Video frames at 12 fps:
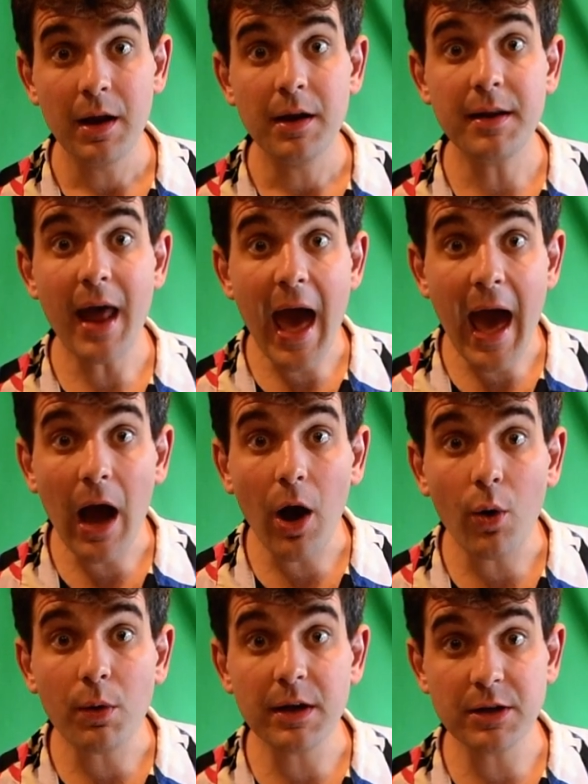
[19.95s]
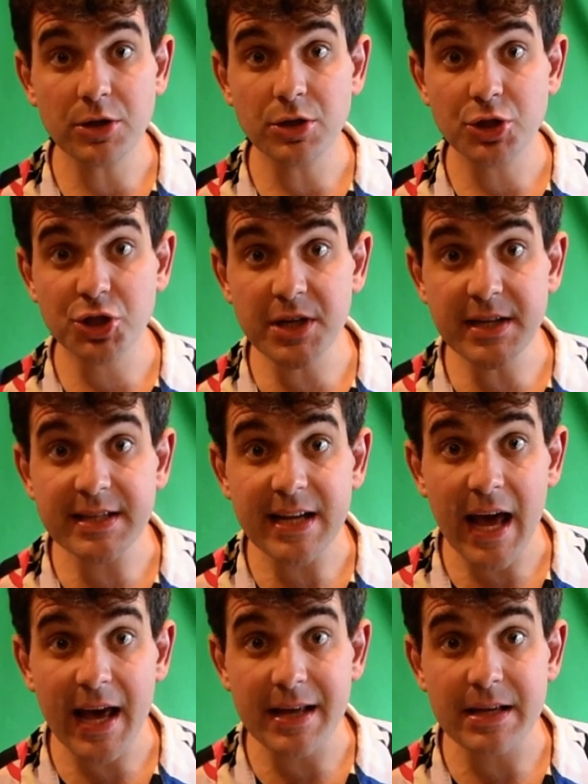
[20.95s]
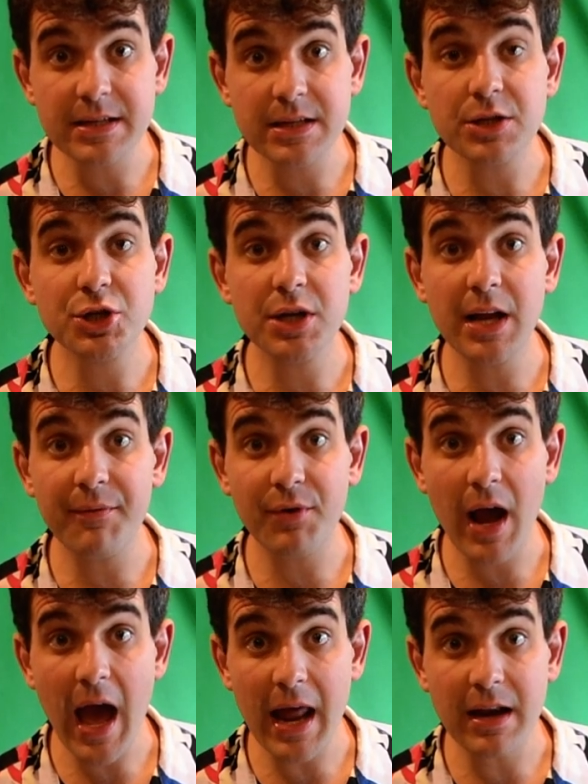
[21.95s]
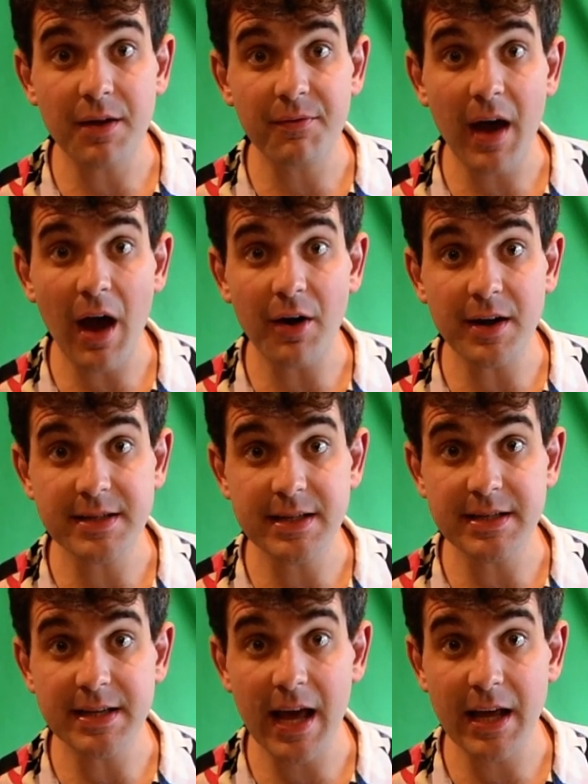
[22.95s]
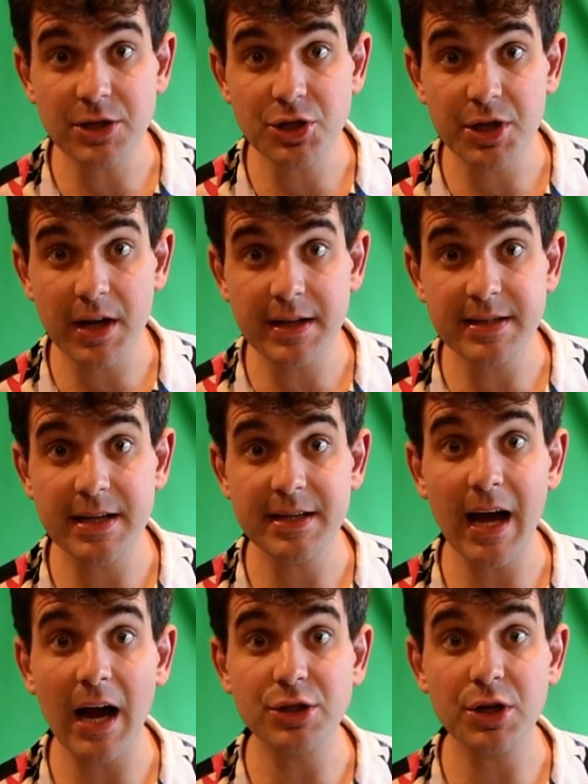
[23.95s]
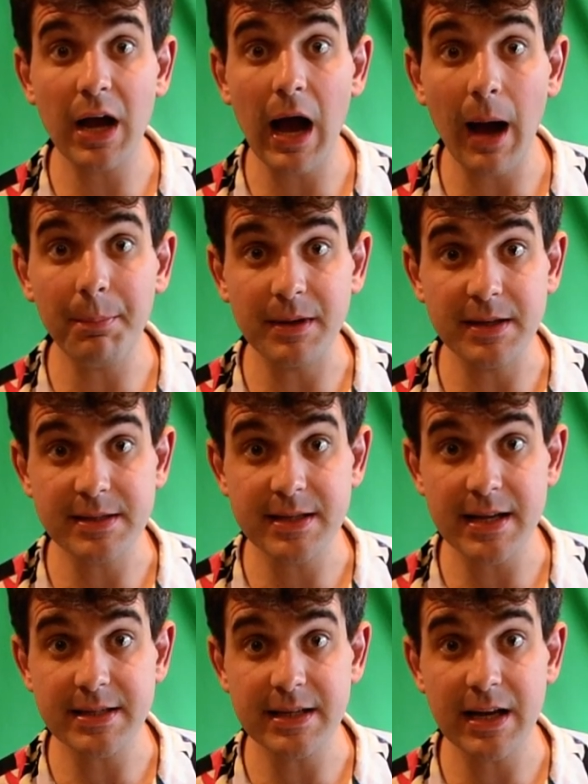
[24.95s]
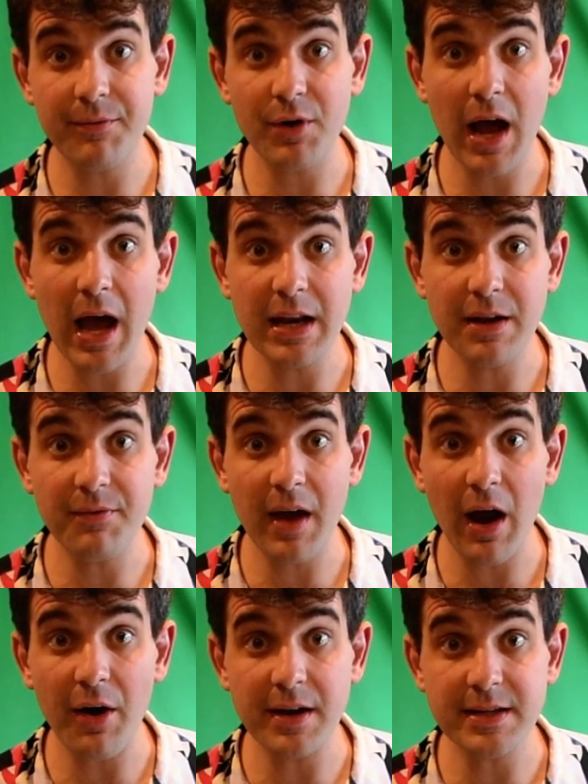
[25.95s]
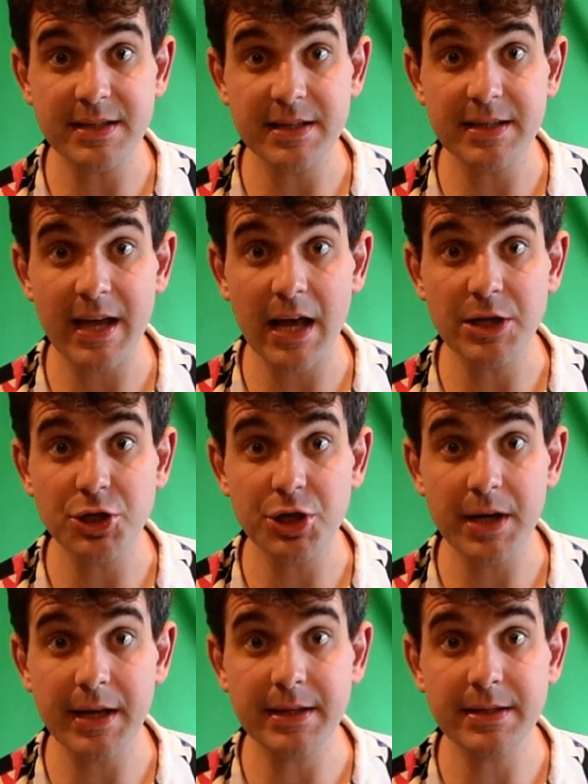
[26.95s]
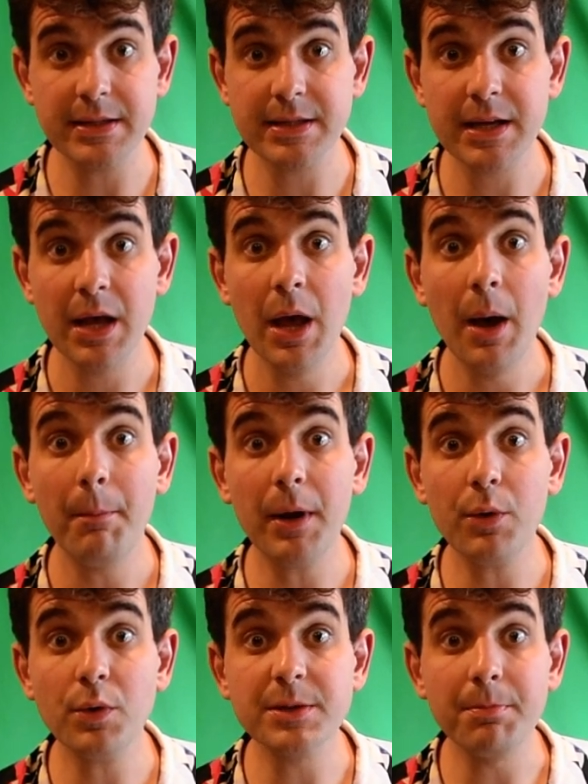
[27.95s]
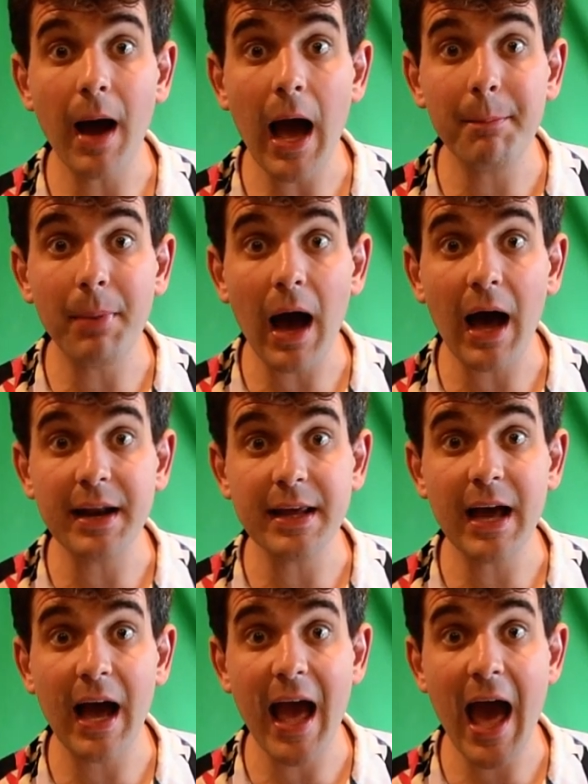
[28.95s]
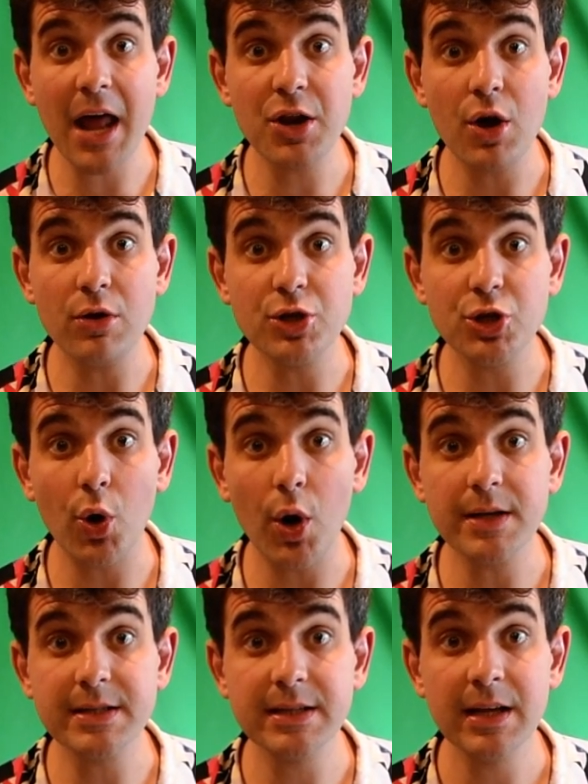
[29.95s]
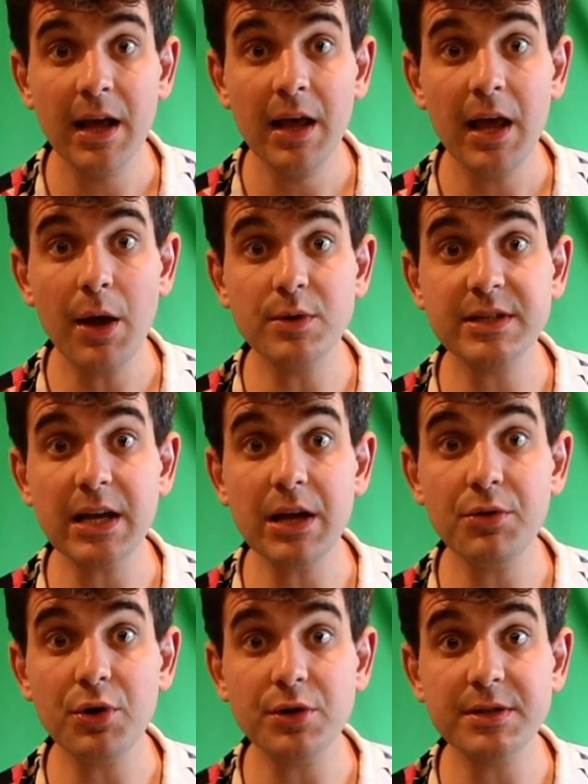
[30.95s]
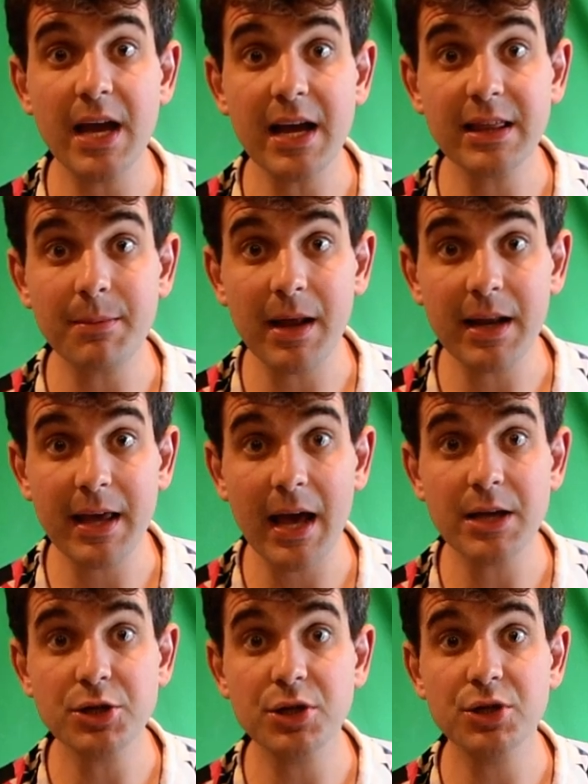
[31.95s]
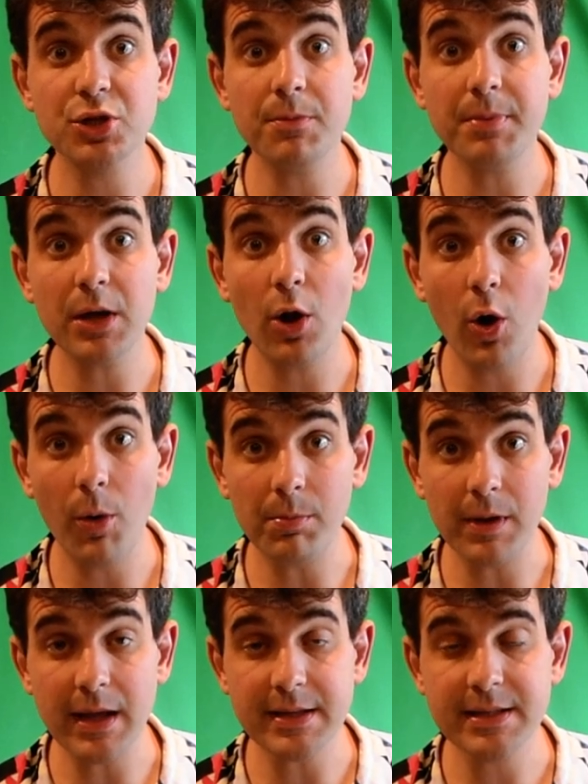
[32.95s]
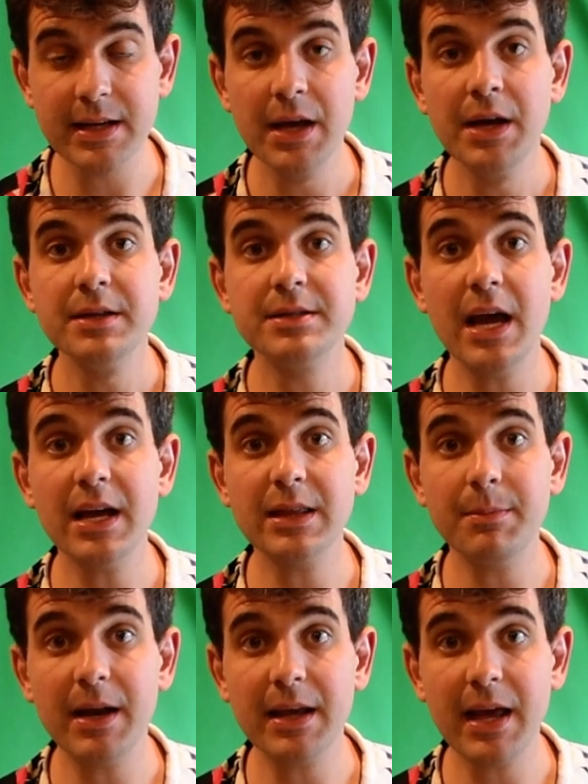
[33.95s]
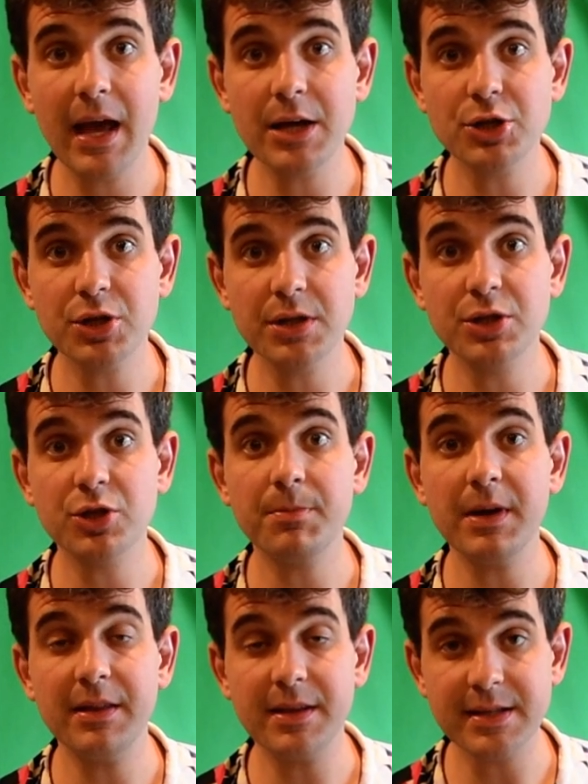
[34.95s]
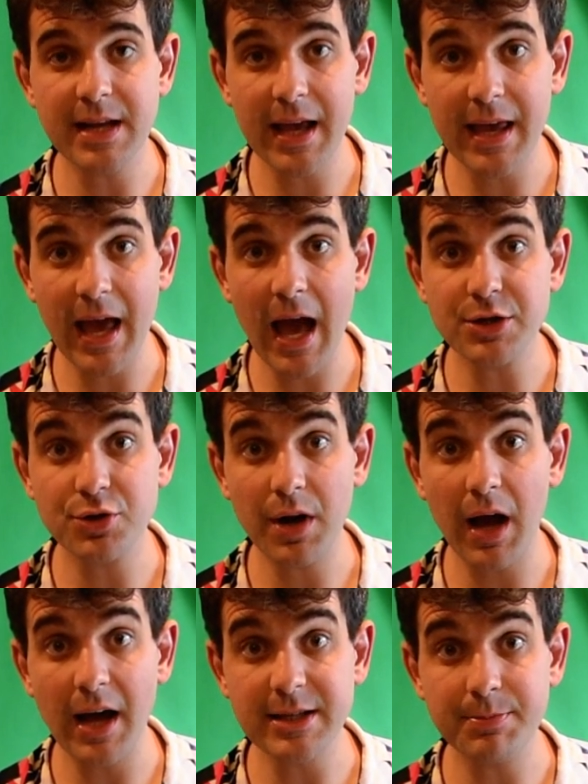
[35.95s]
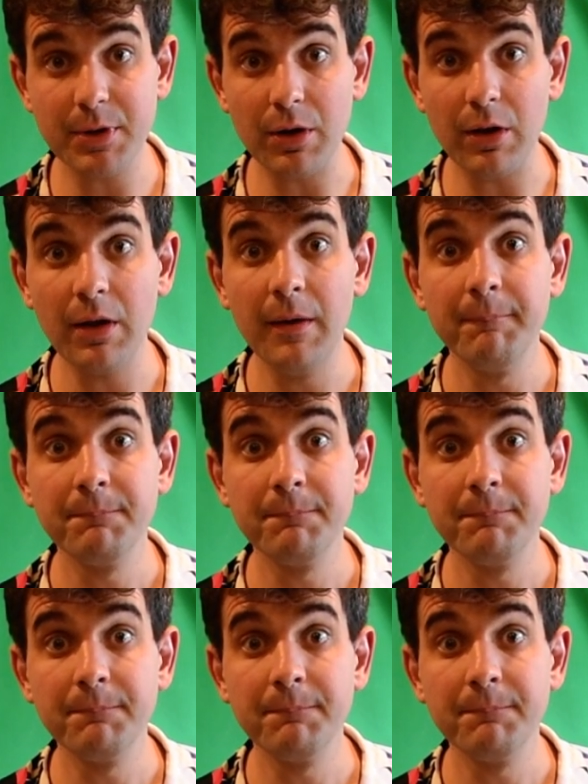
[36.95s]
Now, she says she never had nefarious intentions, and Dr. Copland says he never had nefarious intentions, but it was my body, I had no choice. It was either take the medications or be homeless, take the medications or be in the psychiatric hospital.